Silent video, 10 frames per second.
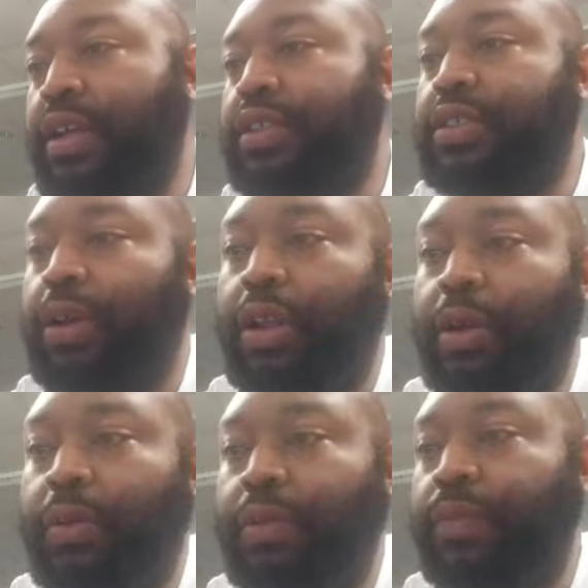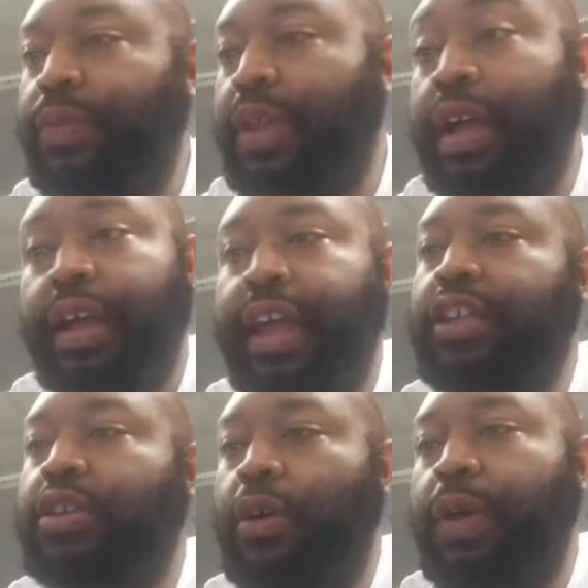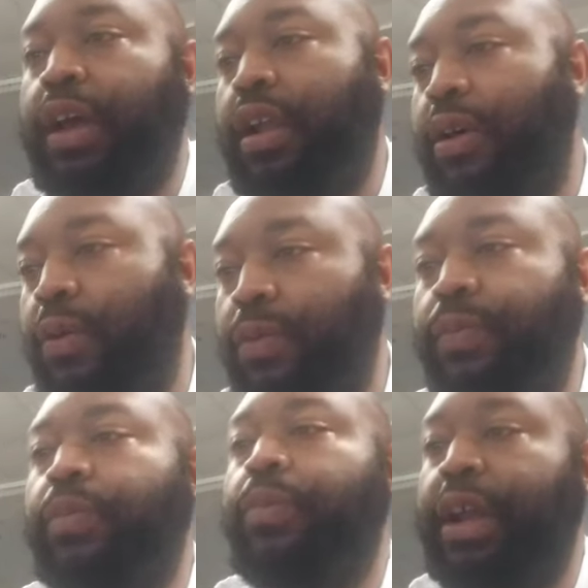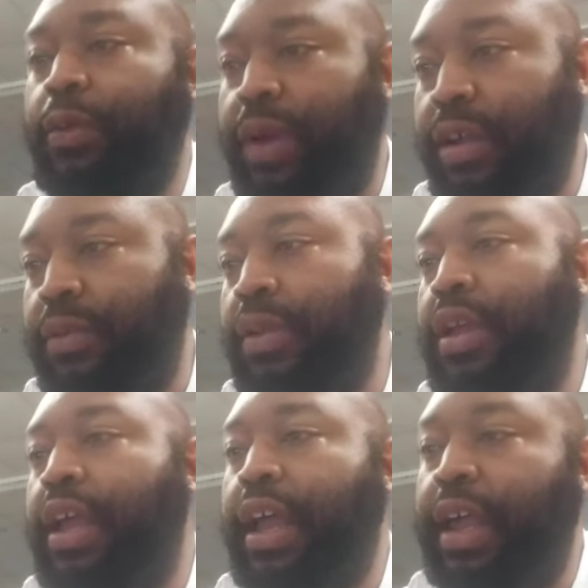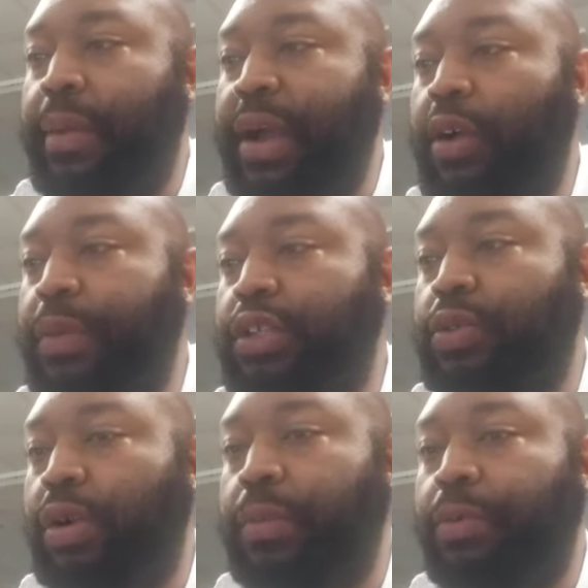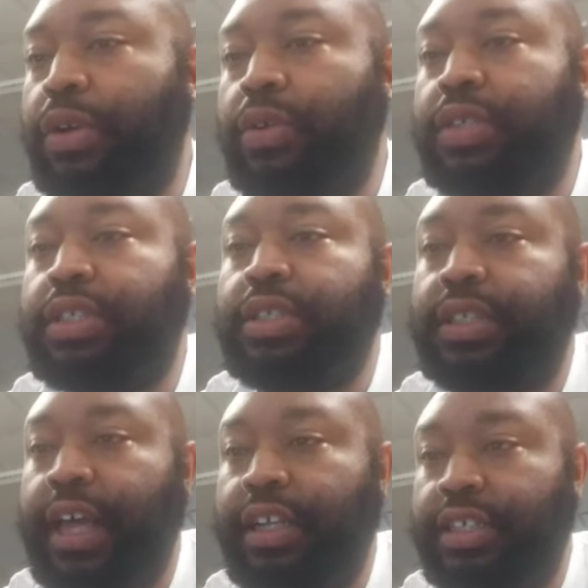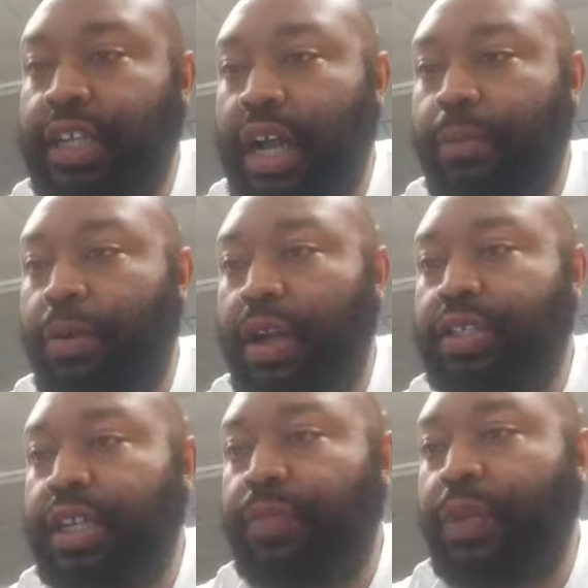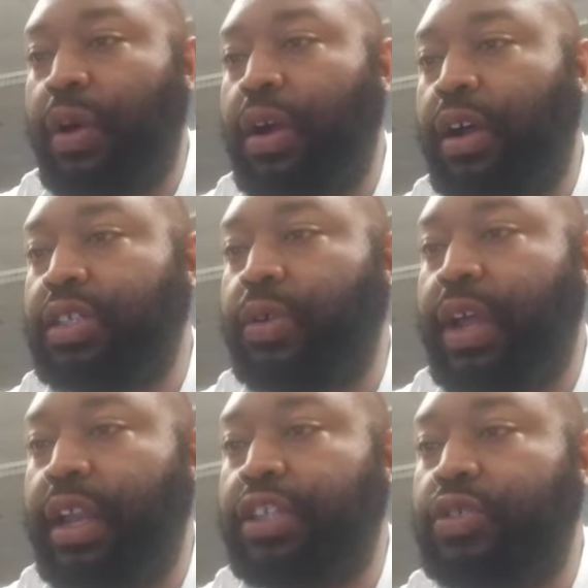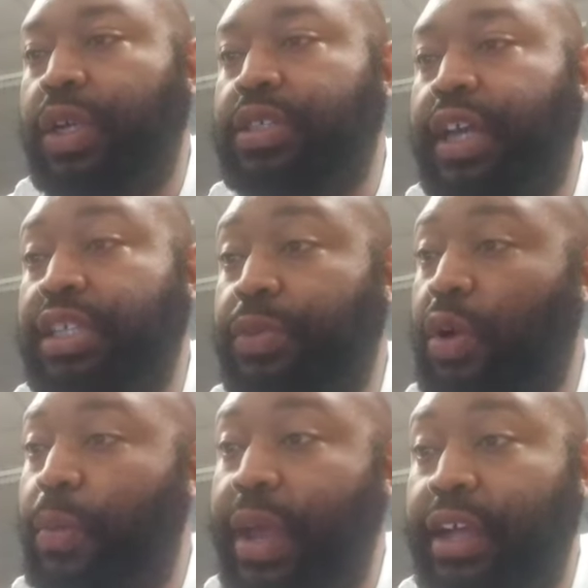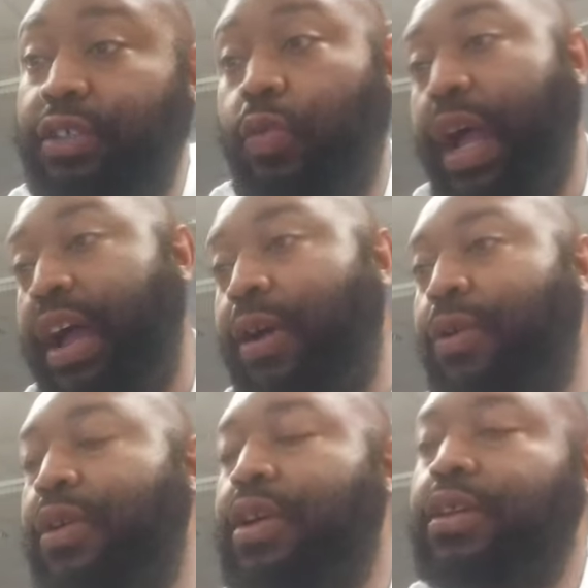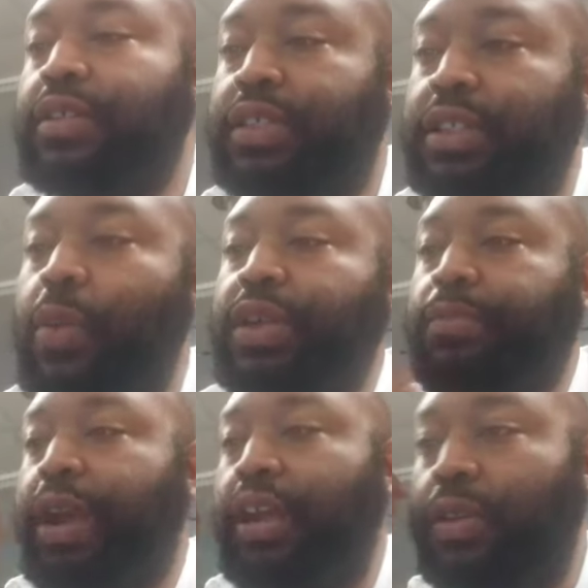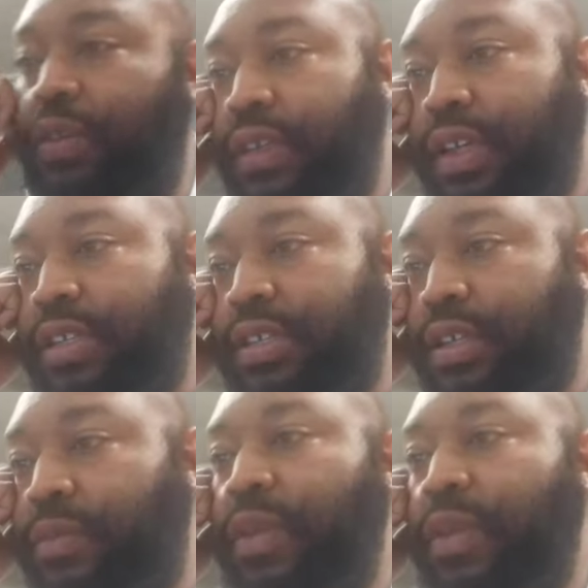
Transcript: Zolo, X-O-L-O, Manuena. And Michael B. Jordan produced Static Shock Project are also heading straight to HBO Max. Wow, so much breaking news for DC.